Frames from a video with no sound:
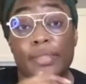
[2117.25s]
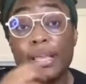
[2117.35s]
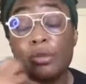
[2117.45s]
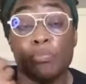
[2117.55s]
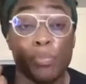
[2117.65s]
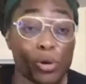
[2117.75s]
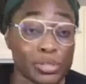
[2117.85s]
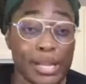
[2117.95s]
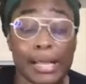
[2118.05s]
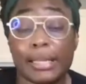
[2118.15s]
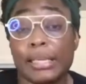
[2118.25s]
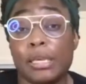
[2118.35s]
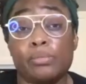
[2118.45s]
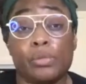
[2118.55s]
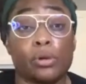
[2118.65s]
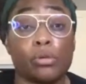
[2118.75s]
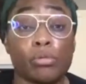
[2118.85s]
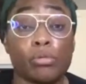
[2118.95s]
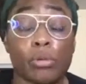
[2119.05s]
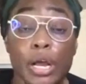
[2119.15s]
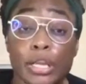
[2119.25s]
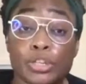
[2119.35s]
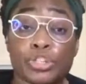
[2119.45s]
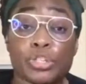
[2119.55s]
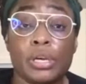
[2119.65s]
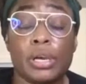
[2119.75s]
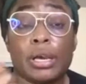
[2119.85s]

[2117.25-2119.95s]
They most likely keep their crunch.